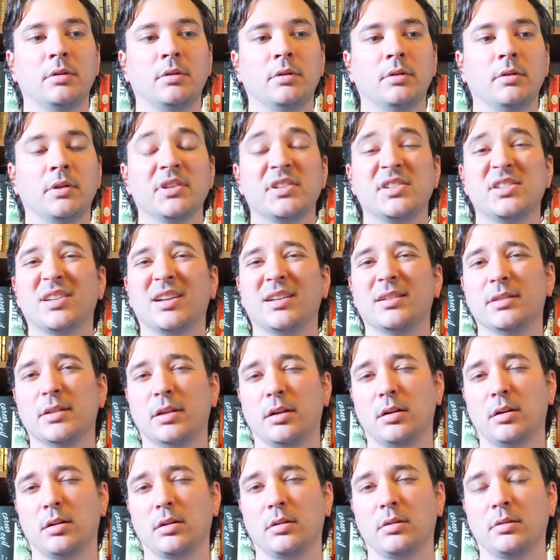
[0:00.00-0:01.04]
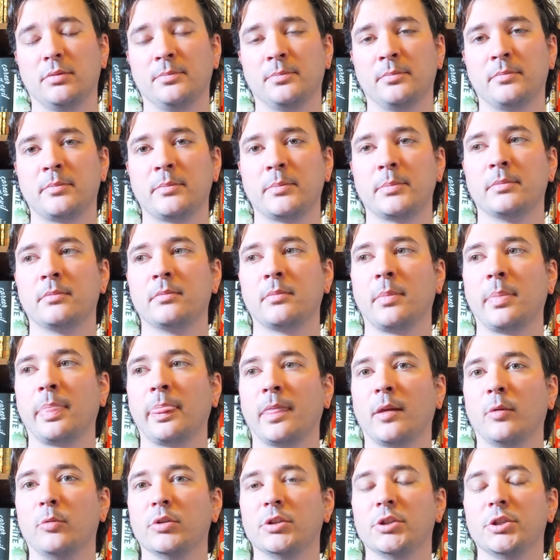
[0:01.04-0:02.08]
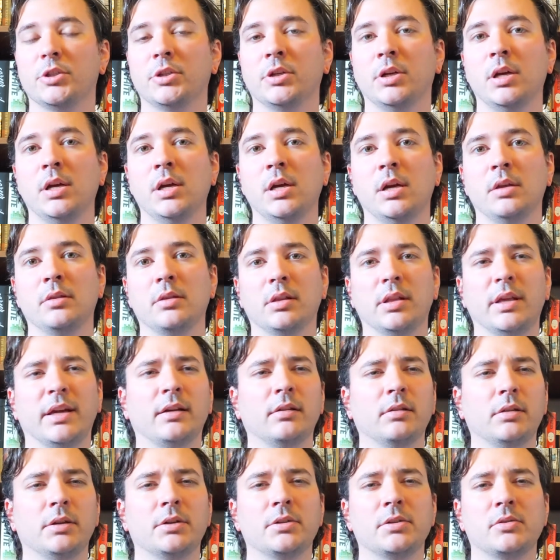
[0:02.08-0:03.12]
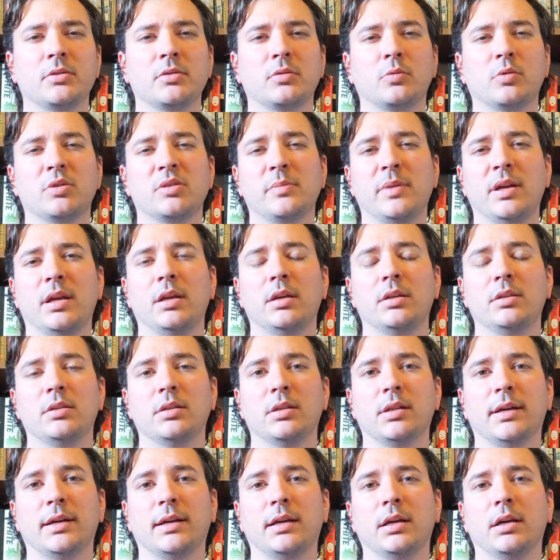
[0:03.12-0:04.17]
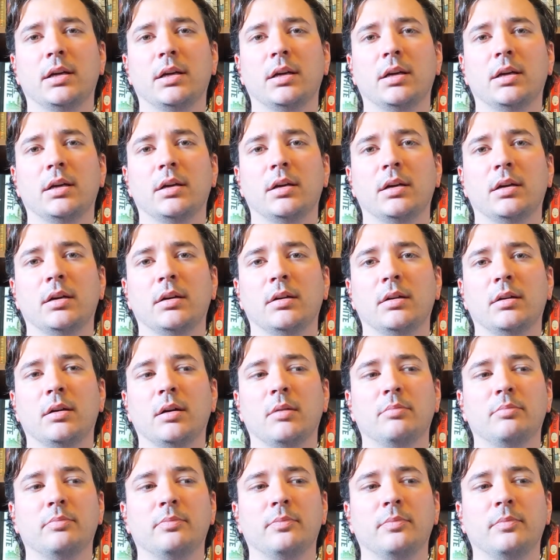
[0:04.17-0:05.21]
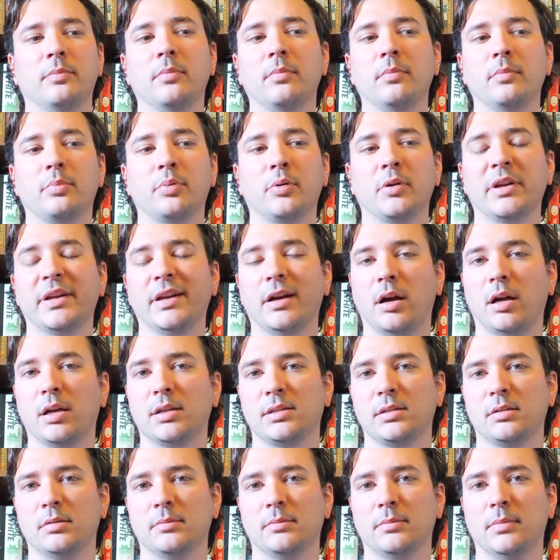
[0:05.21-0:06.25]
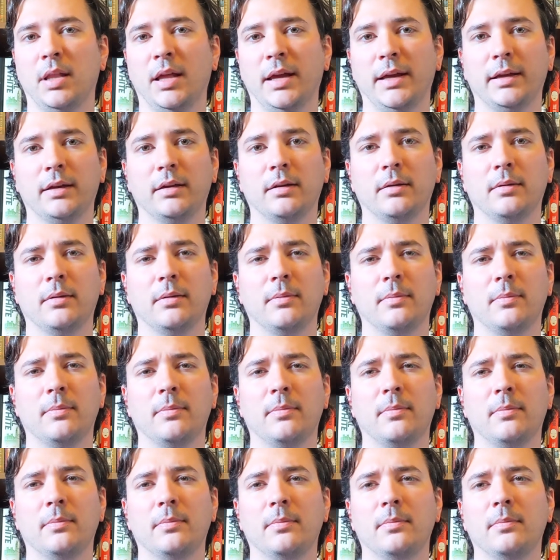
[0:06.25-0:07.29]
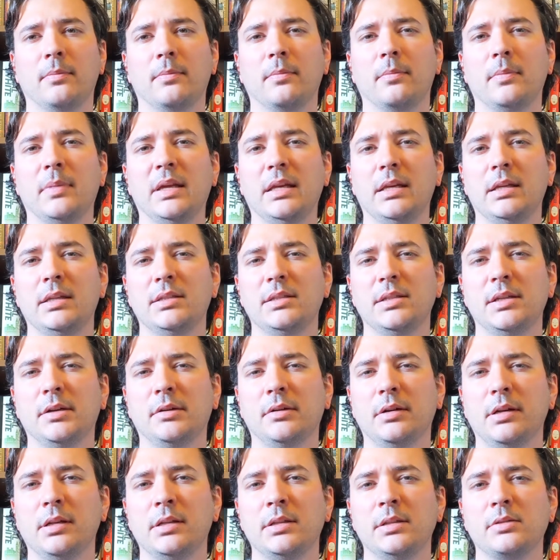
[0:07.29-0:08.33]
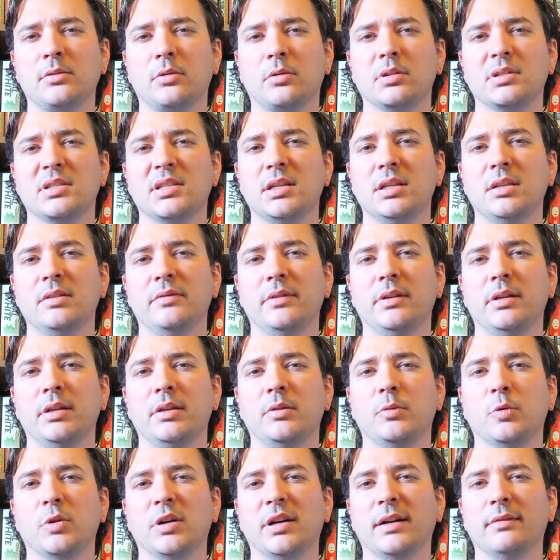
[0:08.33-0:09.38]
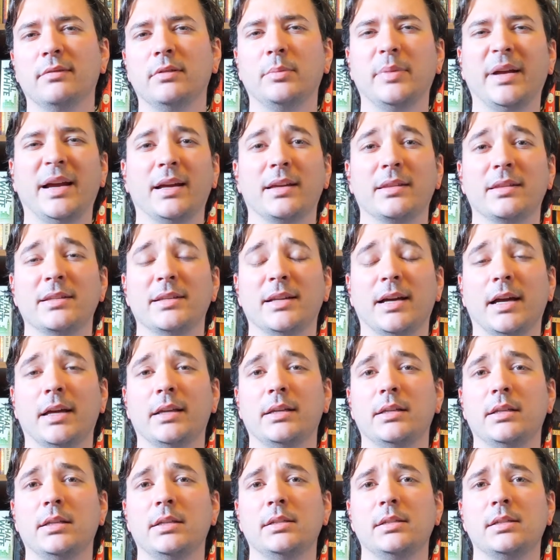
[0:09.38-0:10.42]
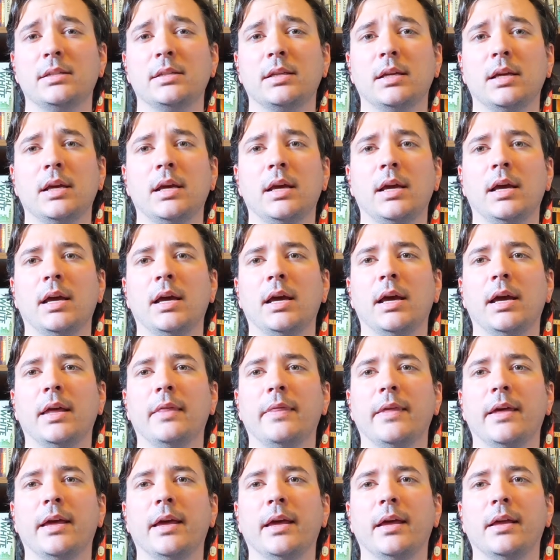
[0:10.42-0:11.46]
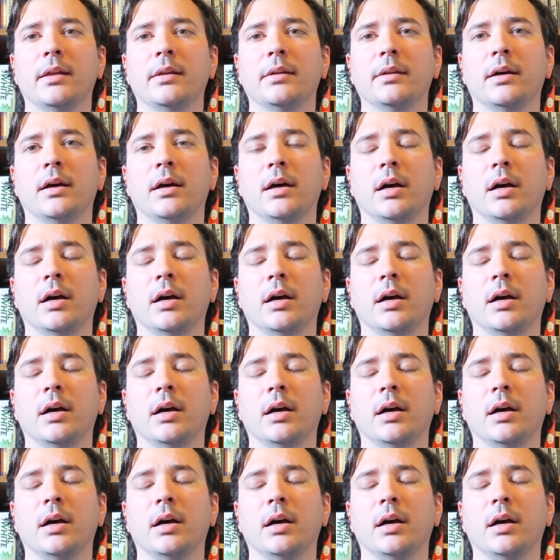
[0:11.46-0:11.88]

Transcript: The Sundog, which The Langoliers was made into like a pretty awesome like mini series or TV whatever back in the 90s, and then